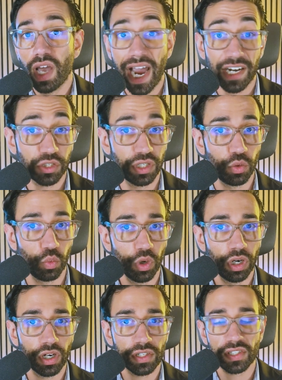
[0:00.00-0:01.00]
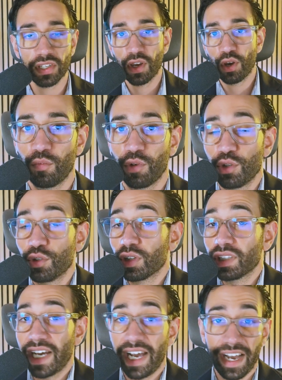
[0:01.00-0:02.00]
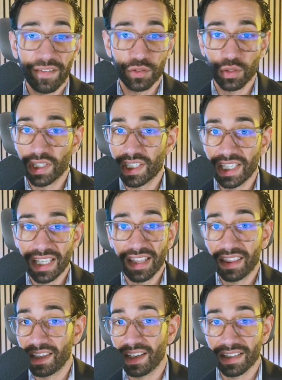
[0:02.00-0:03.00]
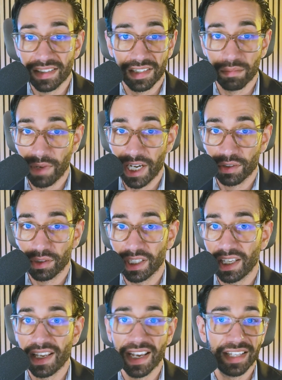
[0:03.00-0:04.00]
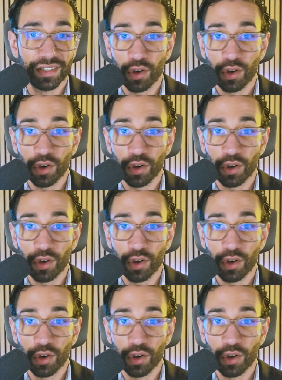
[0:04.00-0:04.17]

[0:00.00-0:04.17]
actually works when you don't have to key things in manually and